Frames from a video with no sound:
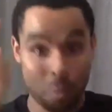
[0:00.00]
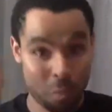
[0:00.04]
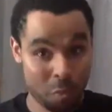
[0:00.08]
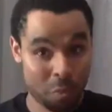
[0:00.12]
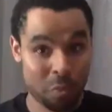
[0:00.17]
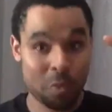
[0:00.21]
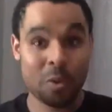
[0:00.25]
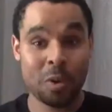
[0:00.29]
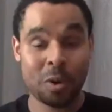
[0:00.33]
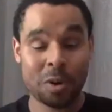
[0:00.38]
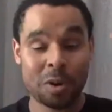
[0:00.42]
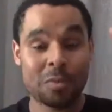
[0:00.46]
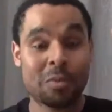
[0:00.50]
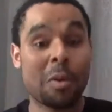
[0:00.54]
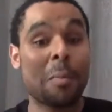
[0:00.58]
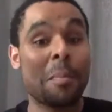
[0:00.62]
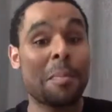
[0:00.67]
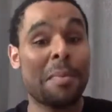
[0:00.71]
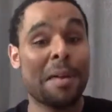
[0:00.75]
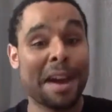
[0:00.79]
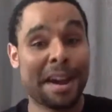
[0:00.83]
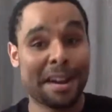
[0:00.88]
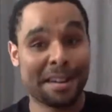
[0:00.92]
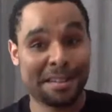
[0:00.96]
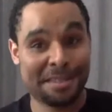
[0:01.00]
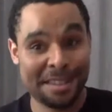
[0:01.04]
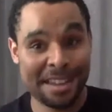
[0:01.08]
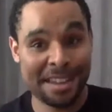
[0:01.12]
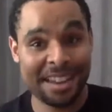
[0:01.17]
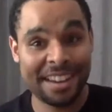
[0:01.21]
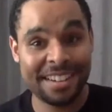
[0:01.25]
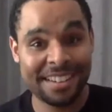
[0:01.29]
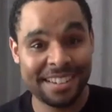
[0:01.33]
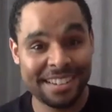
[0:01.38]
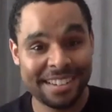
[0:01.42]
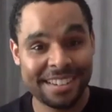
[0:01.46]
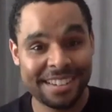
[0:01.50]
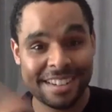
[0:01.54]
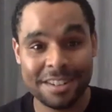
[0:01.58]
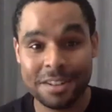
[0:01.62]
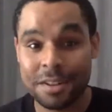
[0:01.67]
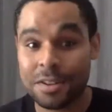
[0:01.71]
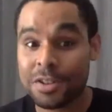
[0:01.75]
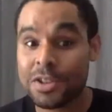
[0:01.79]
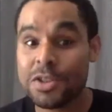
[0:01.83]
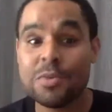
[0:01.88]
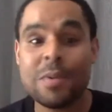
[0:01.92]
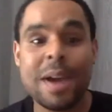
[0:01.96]
quote unquote back then you know
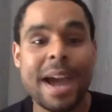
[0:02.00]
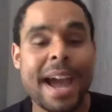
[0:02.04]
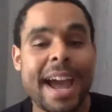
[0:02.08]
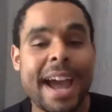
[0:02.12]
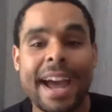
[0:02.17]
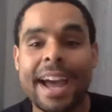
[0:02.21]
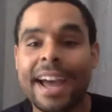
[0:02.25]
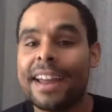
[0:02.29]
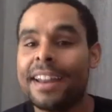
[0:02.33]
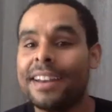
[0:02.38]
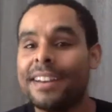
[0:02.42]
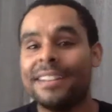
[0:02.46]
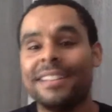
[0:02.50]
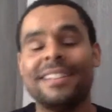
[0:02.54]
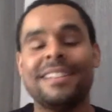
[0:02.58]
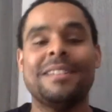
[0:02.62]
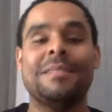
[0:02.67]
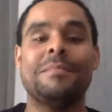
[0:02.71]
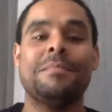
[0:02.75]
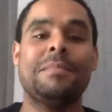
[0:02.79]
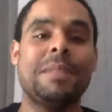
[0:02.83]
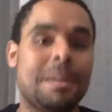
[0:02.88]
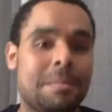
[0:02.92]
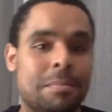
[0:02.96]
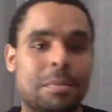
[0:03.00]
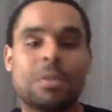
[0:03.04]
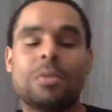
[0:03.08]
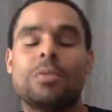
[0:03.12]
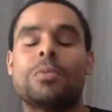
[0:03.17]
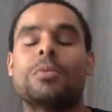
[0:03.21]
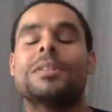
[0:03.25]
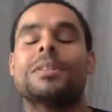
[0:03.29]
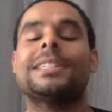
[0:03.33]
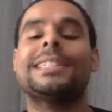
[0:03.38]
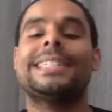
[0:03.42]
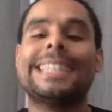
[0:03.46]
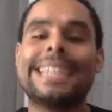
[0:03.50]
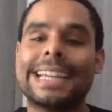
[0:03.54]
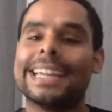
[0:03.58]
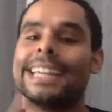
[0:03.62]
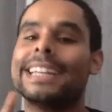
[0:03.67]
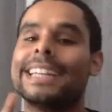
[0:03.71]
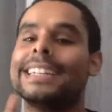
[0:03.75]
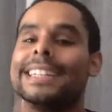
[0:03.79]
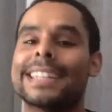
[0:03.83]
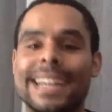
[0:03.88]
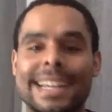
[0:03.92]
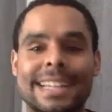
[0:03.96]
you had people who were
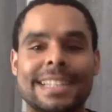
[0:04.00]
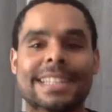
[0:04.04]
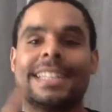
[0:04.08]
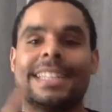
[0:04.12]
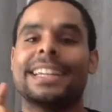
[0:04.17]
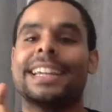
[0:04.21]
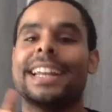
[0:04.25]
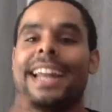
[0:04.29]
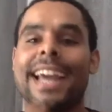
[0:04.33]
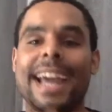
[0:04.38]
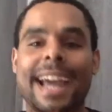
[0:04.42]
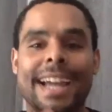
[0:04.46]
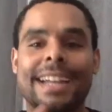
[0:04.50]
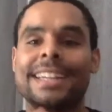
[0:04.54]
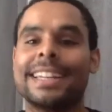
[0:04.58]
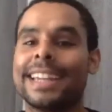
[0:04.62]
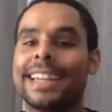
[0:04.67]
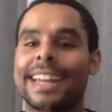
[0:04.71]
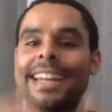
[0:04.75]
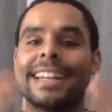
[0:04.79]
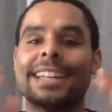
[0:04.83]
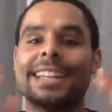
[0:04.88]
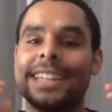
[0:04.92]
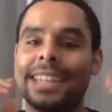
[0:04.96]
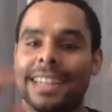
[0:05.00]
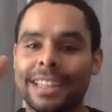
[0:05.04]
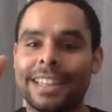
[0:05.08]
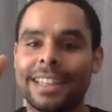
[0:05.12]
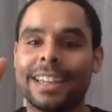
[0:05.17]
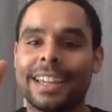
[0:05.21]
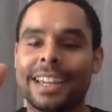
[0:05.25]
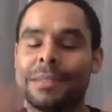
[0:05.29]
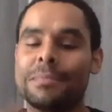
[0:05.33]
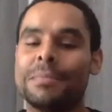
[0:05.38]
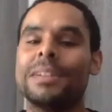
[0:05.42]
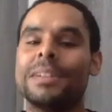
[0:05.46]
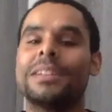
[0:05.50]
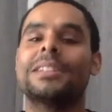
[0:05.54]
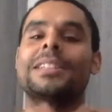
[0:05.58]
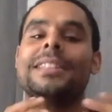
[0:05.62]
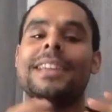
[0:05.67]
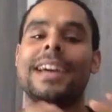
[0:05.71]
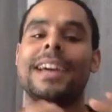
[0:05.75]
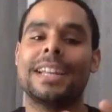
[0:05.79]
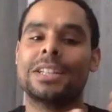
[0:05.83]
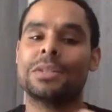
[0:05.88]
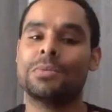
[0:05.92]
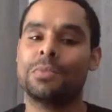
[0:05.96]
singing dancing and acting and killing it because
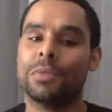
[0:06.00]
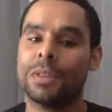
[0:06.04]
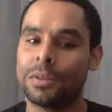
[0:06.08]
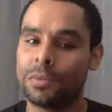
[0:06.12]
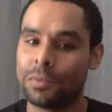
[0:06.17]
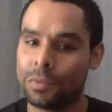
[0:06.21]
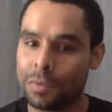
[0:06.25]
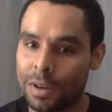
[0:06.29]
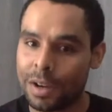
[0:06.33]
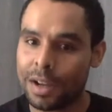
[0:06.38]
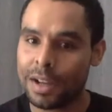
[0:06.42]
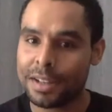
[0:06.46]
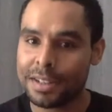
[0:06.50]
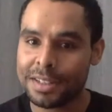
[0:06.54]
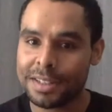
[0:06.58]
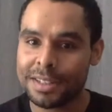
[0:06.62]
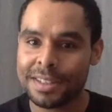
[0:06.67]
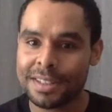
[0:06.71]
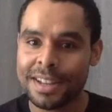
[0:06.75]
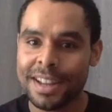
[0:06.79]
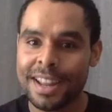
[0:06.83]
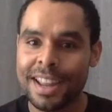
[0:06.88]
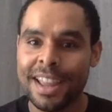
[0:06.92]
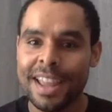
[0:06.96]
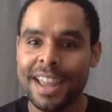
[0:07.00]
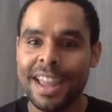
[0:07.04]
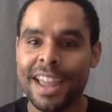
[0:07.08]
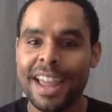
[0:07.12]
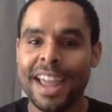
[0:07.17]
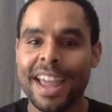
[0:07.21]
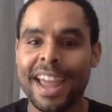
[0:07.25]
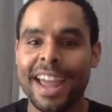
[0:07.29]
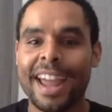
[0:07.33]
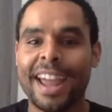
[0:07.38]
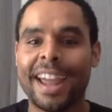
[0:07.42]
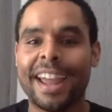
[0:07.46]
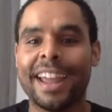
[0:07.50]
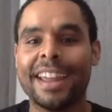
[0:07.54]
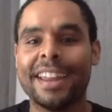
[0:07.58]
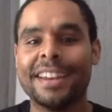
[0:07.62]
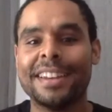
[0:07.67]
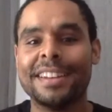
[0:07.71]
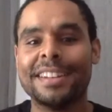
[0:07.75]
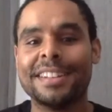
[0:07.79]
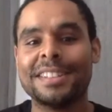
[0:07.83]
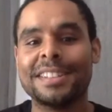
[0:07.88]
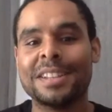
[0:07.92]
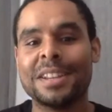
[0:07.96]
that's what it was
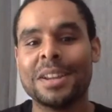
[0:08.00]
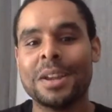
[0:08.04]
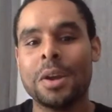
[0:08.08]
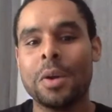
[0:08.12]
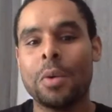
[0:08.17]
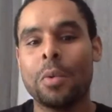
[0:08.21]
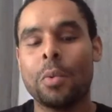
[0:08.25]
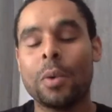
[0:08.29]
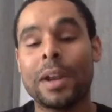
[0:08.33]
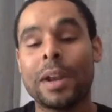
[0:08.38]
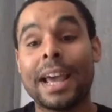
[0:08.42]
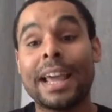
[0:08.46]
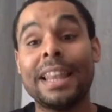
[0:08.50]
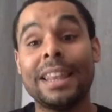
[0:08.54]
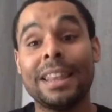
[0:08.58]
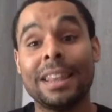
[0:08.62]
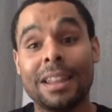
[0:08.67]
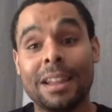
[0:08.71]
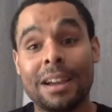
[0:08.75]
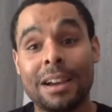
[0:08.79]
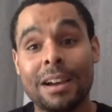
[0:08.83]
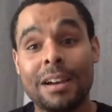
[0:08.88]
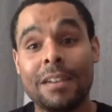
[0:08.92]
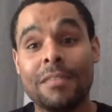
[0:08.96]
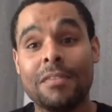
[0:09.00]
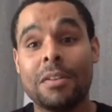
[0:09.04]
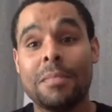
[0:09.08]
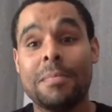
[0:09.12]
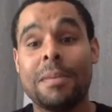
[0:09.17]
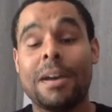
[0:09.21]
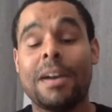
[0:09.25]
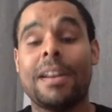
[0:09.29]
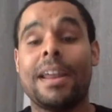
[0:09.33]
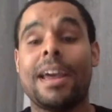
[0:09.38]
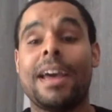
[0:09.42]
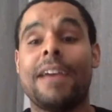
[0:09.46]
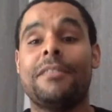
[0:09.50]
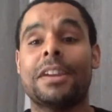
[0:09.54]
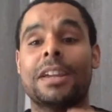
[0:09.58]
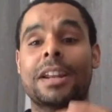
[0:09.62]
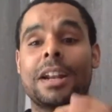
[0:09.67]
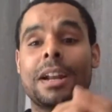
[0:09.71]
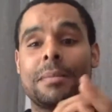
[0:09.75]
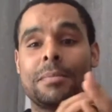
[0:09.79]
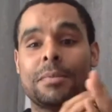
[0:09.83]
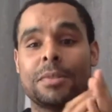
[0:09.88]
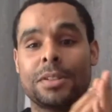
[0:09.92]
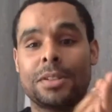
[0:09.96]
and what I love about having an
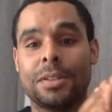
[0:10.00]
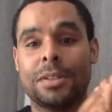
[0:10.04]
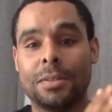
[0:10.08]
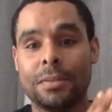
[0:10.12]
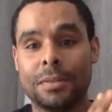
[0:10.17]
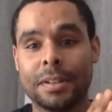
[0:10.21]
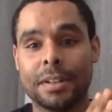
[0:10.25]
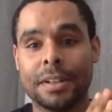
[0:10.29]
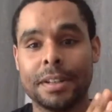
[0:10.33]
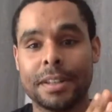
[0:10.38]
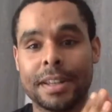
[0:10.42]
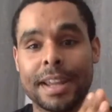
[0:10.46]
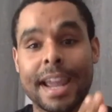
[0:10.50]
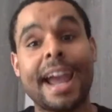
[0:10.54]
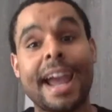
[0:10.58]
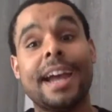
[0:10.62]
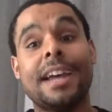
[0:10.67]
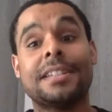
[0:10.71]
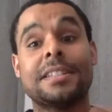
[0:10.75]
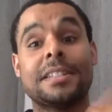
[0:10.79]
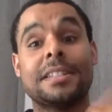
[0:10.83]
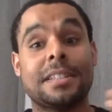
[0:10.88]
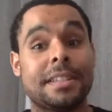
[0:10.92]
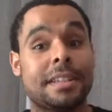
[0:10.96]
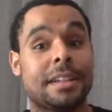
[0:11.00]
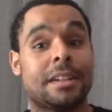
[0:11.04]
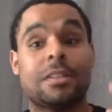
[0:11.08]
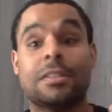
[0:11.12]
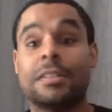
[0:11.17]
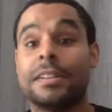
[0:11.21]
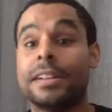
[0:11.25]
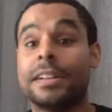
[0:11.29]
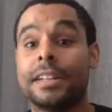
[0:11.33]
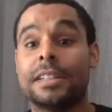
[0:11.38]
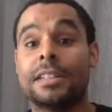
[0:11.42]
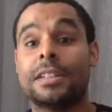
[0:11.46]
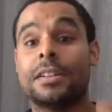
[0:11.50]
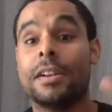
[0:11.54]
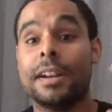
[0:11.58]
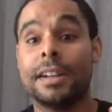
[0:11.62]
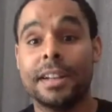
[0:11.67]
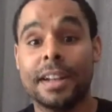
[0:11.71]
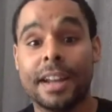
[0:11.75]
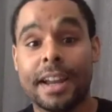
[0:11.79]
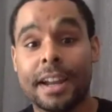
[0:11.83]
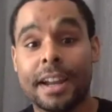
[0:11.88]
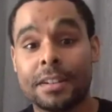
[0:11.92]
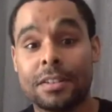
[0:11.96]
opportunity as a singer, a dancer, and an
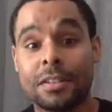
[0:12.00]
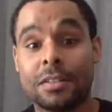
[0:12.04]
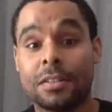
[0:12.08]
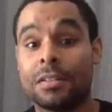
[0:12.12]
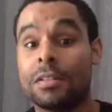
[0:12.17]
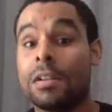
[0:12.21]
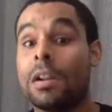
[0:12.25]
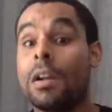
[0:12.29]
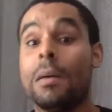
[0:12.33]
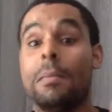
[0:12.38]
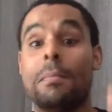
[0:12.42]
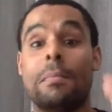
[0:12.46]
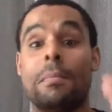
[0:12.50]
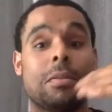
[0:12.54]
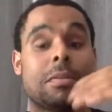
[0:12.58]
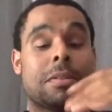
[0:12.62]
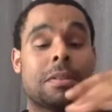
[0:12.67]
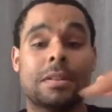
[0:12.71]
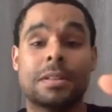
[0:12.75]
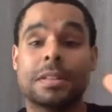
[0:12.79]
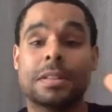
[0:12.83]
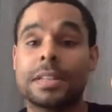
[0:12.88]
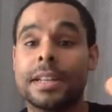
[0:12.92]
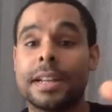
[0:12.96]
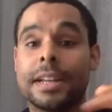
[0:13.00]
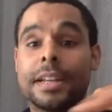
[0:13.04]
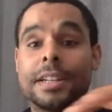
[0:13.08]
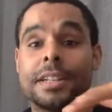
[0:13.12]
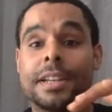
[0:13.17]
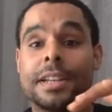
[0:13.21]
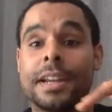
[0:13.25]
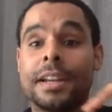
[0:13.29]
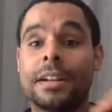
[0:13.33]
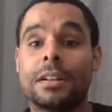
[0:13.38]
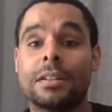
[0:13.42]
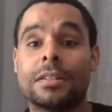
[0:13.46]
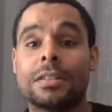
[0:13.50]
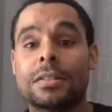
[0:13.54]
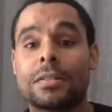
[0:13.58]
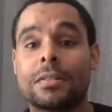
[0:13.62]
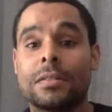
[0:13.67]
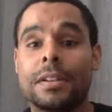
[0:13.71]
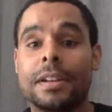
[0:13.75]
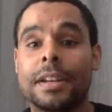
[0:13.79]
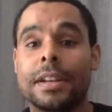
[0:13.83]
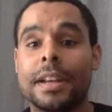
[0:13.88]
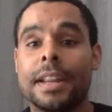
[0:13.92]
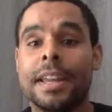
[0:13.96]
actor, both on stage and on
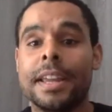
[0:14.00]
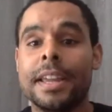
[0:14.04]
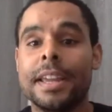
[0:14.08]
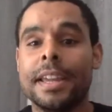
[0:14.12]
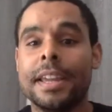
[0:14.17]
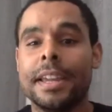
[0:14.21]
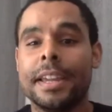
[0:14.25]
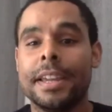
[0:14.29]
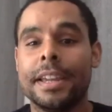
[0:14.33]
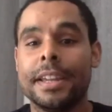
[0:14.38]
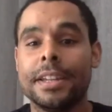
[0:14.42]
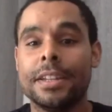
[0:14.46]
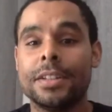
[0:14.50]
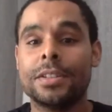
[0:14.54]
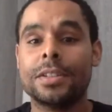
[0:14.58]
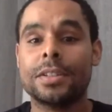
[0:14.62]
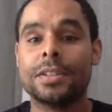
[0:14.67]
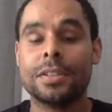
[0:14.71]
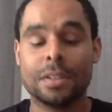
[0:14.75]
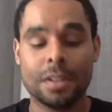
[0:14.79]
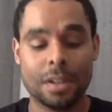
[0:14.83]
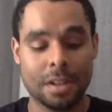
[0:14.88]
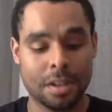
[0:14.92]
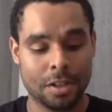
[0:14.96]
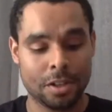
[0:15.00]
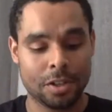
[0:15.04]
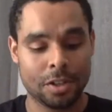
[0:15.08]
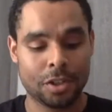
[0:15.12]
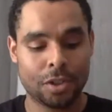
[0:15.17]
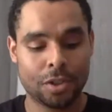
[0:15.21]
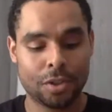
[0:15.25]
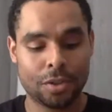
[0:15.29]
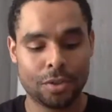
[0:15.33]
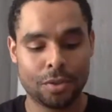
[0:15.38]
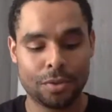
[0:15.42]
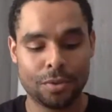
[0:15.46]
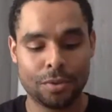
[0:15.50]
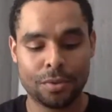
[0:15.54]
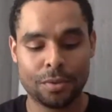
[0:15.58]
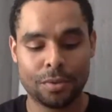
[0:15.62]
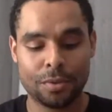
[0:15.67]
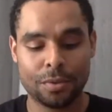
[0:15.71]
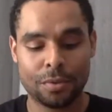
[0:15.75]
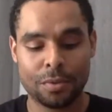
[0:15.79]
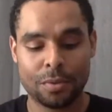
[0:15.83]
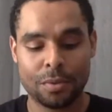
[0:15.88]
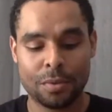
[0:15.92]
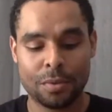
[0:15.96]
screen, is to